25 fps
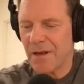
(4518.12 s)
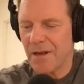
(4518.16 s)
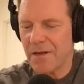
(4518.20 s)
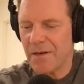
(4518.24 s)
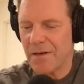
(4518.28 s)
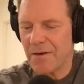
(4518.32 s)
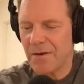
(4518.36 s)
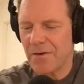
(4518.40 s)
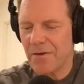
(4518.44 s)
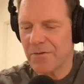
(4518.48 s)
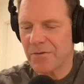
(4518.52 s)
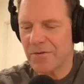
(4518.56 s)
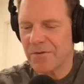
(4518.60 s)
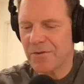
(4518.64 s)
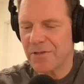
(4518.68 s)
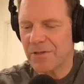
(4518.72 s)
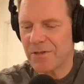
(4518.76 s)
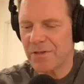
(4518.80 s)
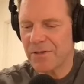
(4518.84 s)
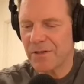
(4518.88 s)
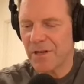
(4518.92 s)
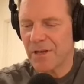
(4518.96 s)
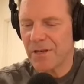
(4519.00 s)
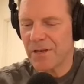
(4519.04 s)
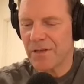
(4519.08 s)
And you know,
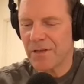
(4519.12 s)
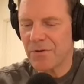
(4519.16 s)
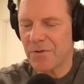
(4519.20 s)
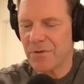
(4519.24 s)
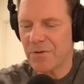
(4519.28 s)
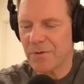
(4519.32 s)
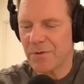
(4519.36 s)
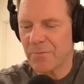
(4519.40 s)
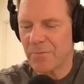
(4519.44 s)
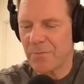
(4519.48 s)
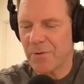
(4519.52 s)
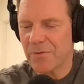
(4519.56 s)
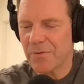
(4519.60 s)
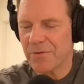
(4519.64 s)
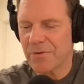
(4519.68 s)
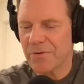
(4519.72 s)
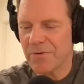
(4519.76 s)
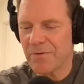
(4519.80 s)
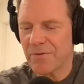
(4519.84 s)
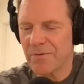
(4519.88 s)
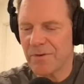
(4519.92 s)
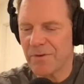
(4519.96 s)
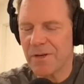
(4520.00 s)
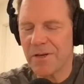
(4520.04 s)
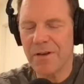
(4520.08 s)
she's like, you should post
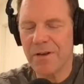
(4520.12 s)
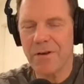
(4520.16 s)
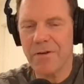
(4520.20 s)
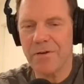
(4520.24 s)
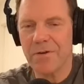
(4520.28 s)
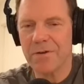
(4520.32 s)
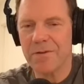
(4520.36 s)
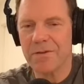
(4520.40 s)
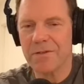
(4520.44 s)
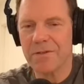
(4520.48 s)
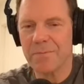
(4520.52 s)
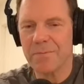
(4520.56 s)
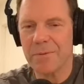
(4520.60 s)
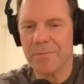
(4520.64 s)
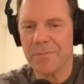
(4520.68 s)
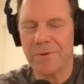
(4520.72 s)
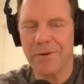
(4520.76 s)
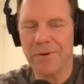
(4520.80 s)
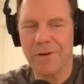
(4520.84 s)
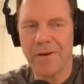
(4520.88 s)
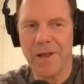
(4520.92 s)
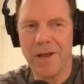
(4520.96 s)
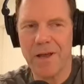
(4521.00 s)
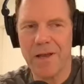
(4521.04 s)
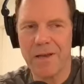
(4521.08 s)
the video because
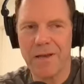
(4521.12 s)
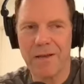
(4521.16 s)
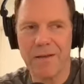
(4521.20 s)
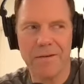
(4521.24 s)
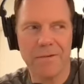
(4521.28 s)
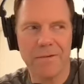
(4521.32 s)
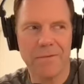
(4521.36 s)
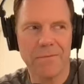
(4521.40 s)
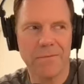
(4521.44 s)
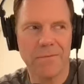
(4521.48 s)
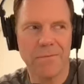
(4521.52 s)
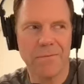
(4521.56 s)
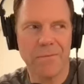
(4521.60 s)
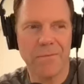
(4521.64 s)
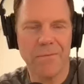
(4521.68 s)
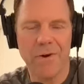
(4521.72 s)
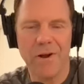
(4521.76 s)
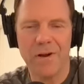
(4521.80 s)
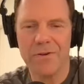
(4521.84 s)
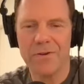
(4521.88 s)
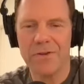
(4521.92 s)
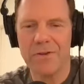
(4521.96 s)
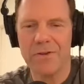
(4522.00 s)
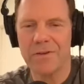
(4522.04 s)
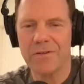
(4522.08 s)
people like
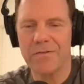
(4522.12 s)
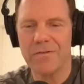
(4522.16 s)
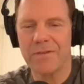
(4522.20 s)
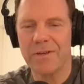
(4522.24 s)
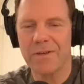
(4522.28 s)
watching the